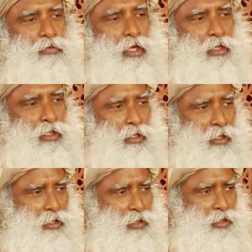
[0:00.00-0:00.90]

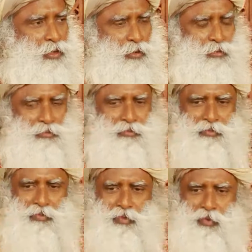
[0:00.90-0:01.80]
very, you know,
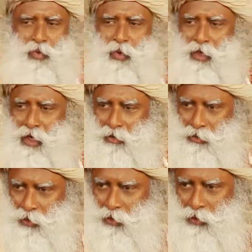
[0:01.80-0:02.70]

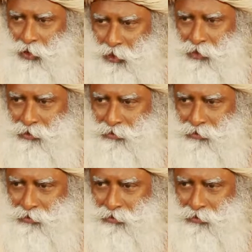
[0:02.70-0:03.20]
worn-out clothing